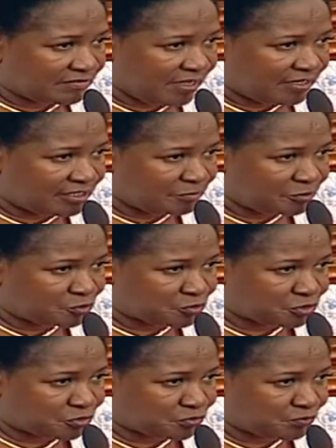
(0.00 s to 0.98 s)

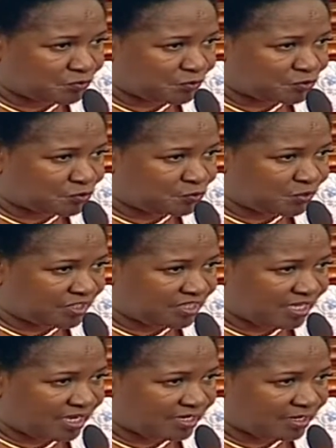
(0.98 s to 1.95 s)
administration was doing
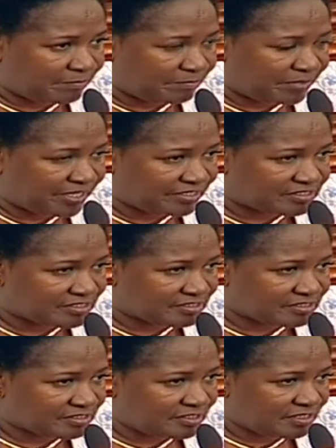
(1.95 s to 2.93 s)
their campaigns,